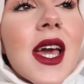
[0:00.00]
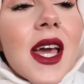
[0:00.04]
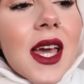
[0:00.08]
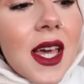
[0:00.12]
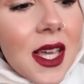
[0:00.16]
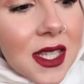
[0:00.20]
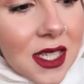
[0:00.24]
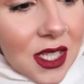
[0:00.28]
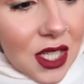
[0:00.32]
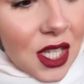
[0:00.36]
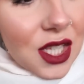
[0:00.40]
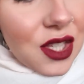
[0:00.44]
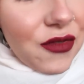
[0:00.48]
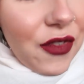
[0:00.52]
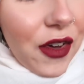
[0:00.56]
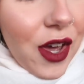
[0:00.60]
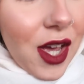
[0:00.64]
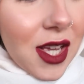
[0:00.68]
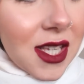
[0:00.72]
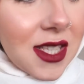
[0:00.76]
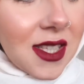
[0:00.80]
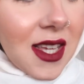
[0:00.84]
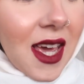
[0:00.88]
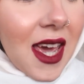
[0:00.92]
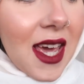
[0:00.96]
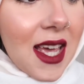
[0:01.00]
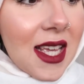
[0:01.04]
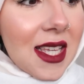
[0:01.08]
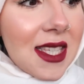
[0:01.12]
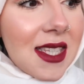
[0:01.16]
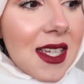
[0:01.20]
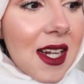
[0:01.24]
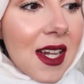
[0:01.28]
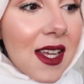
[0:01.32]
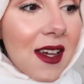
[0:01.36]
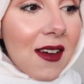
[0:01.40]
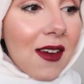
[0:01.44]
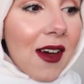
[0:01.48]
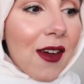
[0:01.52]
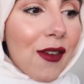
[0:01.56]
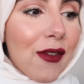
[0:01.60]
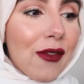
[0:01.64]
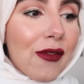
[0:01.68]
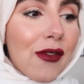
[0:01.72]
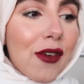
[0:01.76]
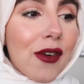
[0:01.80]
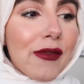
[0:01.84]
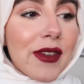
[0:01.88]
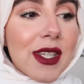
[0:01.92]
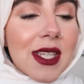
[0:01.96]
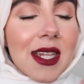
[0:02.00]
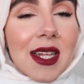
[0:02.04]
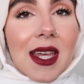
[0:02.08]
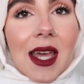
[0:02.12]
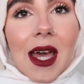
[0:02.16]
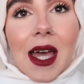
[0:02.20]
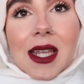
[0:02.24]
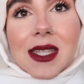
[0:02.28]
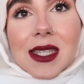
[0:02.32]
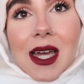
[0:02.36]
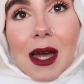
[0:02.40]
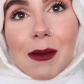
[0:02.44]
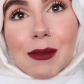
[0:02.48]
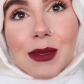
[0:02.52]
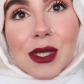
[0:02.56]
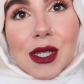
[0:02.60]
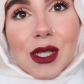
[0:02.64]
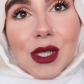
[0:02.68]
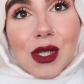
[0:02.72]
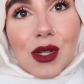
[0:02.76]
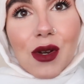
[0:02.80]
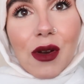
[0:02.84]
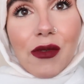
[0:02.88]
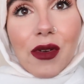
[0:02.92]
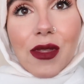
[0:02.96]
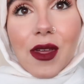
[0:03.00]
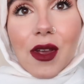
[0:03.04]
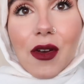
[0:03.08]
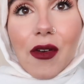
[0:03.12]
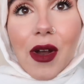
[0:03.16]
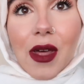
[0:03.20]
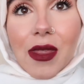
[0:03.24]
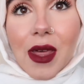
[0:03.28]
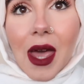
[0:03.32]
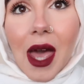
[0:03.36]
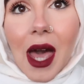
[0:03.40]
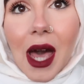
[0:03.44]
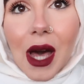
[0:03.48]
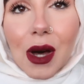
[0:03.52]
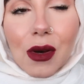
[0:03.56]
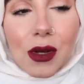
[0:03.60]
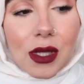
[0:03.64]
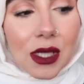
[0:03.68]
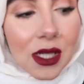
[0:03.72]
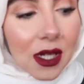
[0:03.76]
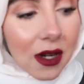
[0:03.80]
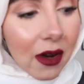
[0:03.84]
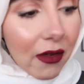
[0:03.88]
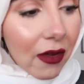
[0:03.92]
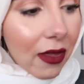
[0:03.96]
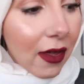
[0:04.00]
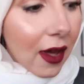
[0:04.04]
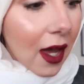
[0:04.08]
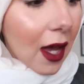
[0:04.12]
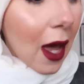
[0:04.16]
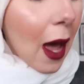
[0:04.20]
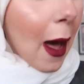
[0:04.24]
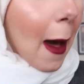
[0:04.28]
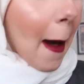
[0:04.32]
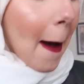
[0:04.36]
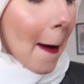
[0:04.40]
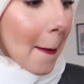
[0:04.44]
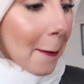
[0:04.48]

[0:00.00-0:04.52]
Because it's his first day, he's still kind of obviously adapting to everything around the house and everything.